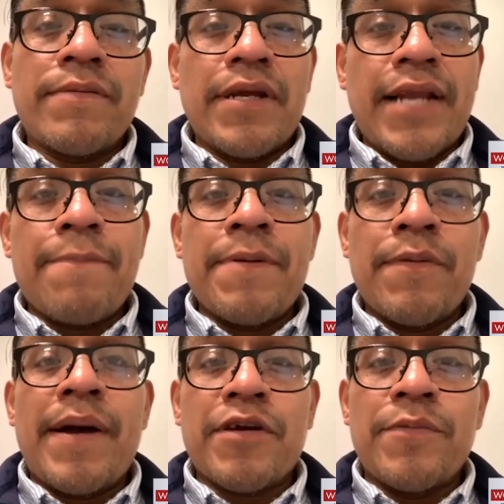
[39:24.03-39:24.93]
a lot of people in
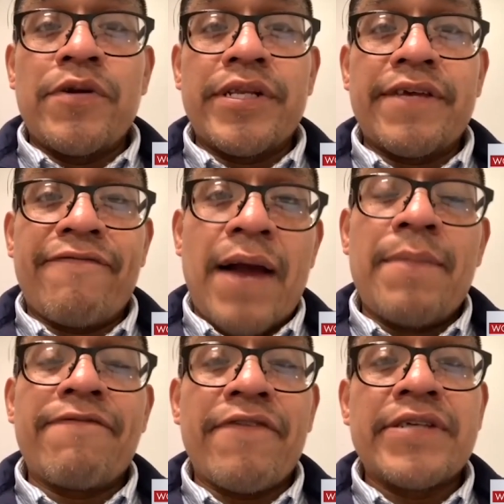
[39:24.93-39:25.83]
my community, they're family,
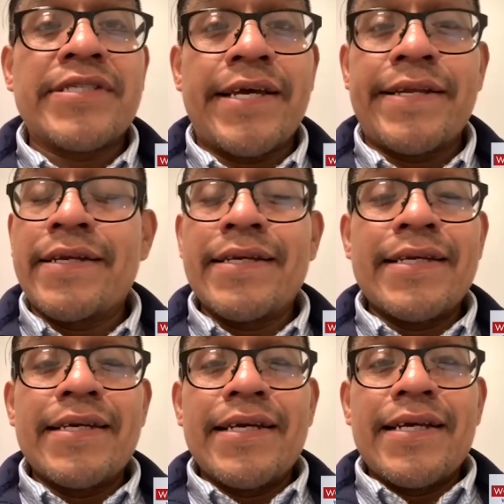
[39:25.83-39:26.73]
friends, and
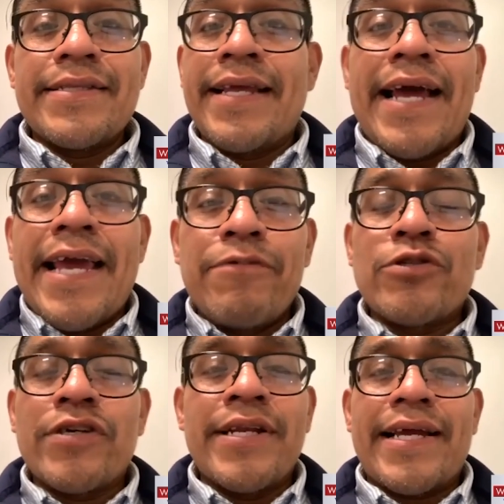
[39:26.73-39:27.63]
they're not able to
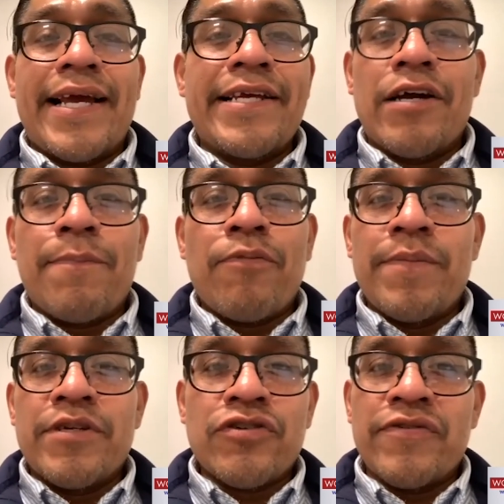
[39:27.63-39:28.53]
collect any unemployment
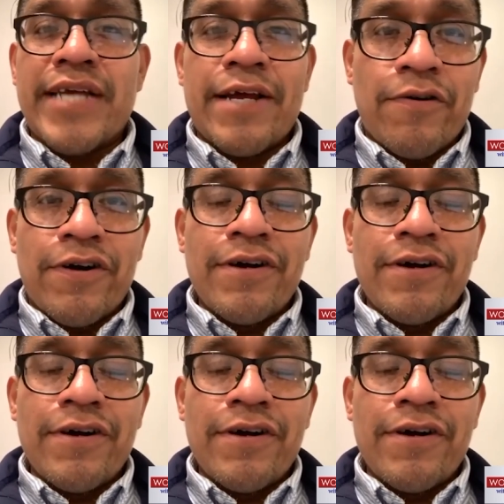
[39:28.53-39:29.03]
insurance at all.